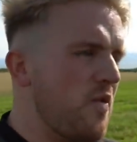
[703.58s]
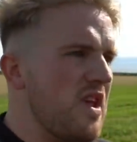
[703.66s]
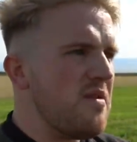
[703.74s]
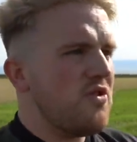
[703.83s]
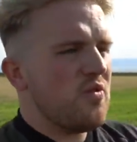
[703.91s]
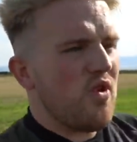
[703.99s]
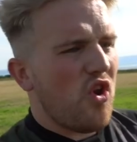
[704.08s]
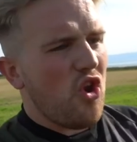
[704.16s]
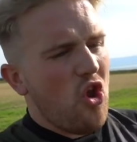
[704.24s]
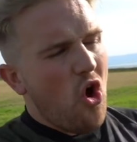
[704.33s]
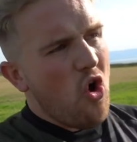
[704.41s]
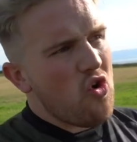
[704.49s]
we do a
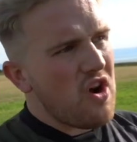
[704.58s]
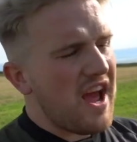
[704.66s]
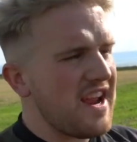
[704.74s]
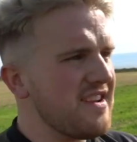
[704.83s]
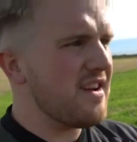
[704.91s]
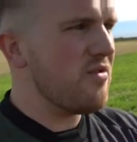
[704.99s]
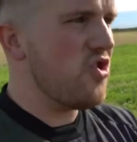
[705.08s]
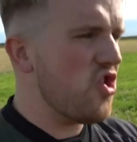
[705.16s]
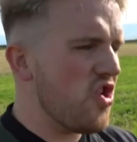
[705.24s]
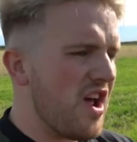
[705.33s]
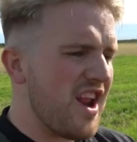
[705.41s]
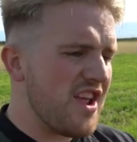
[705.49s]
long line down
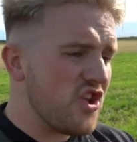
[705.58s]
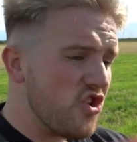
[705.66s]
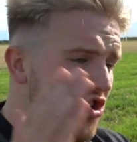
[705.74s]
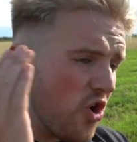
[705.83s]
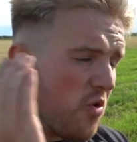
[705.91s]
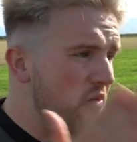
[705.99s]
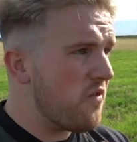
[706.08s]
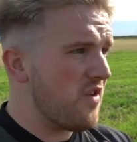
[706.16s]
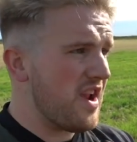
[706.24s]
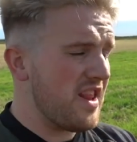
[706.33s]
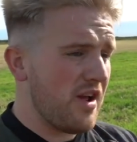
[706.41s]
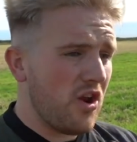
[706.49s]
here and I go for
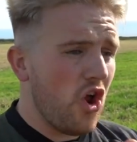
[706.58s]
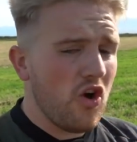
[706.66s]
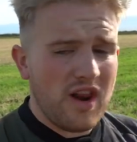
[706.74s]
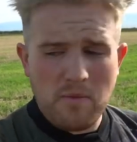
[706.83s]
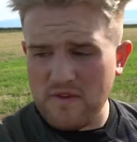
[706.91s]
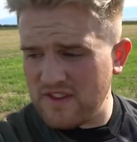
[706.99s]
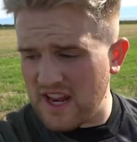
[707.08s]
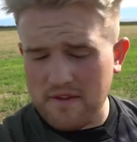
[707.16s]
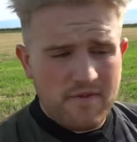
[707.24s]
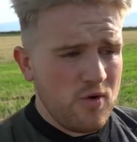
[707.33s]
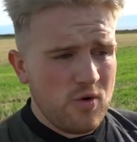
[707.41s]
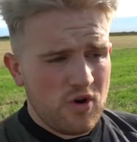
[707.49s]
it, now a long line, we've done a
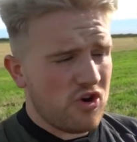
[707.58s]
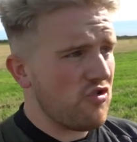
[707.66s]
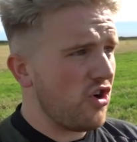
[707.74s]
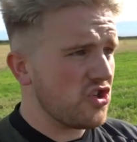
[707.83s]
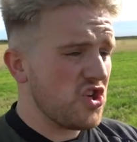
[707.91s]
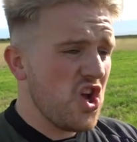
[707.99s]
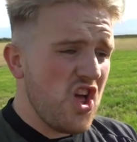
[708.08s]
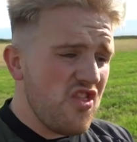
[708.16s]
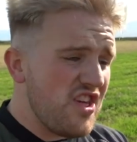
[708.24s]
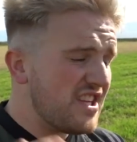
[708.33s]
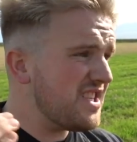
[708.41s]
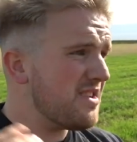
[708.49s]
few going across,
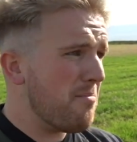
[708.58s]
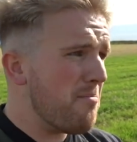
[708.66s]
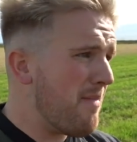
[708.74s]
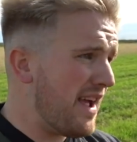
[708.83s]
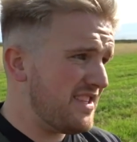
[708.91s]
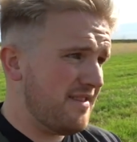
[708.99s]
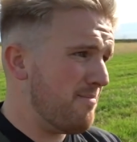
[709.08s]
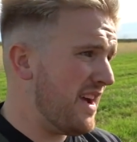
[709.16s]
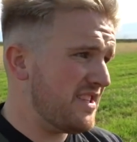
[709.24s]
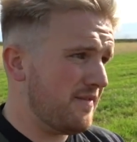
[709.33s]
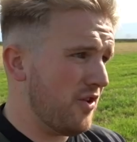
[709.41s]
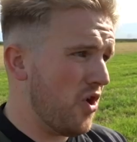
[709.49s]
this is a massive,
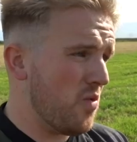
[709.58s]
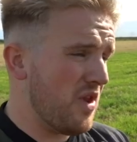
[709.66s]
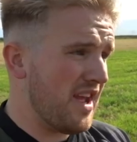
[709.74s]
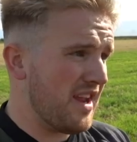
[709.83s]
massive long